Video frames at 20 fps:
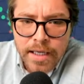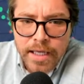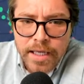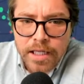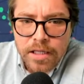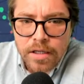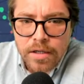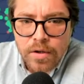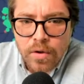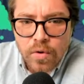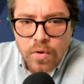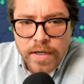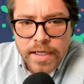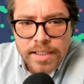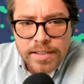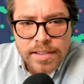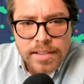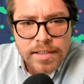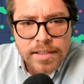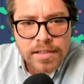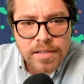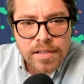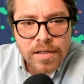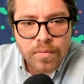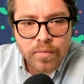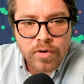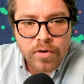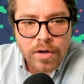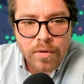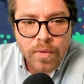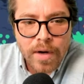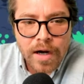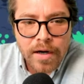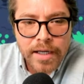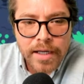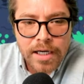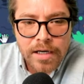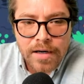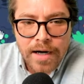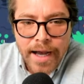Illinois is somewhere around here.